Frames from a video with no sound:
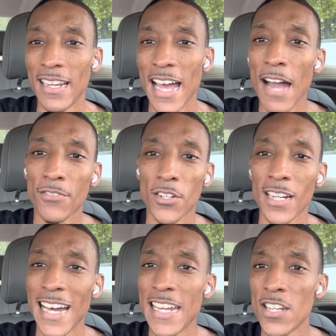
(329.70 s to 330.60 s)
after,
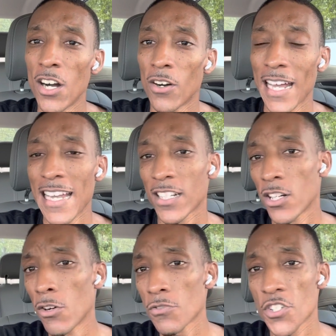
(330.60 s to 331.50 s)
and I didn't know, and I had to
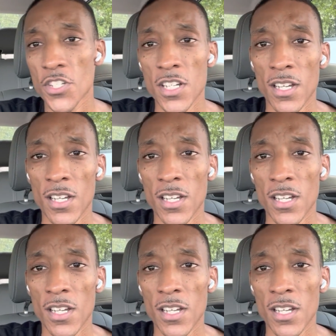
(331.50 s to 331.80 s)
coach.